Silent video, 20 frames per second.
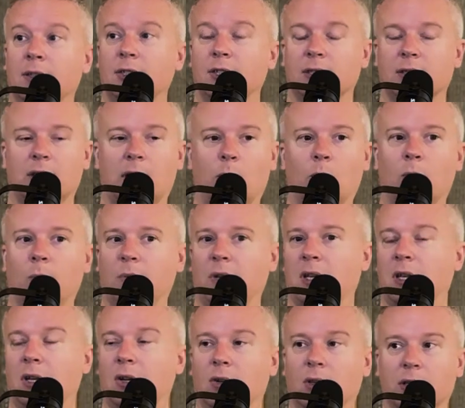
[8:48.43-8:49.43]
Just I won't be
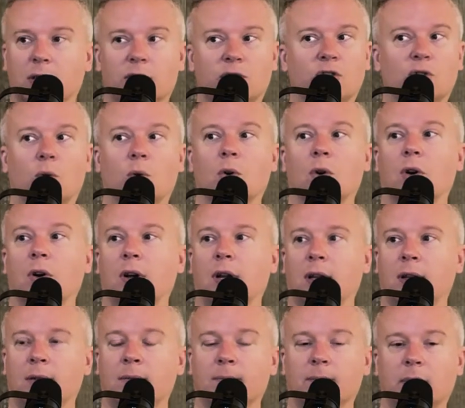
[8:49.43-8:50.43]
nearly as sore.
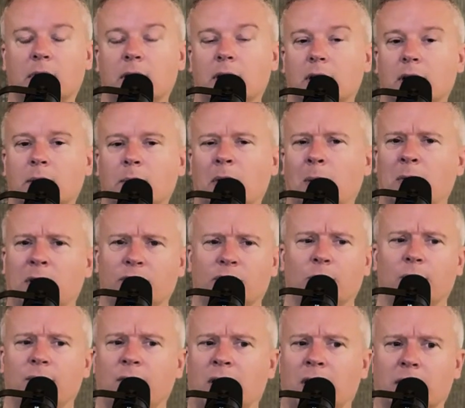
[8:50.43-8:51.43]
And I'm not
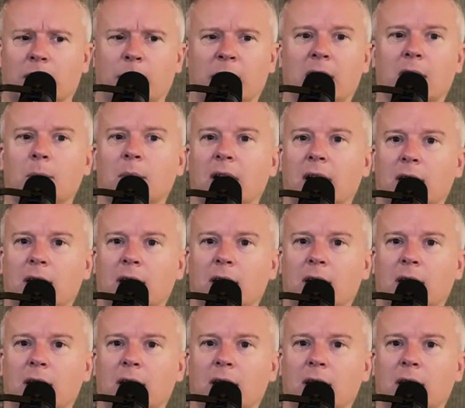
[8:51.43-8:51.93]
sure we've talked about it, but I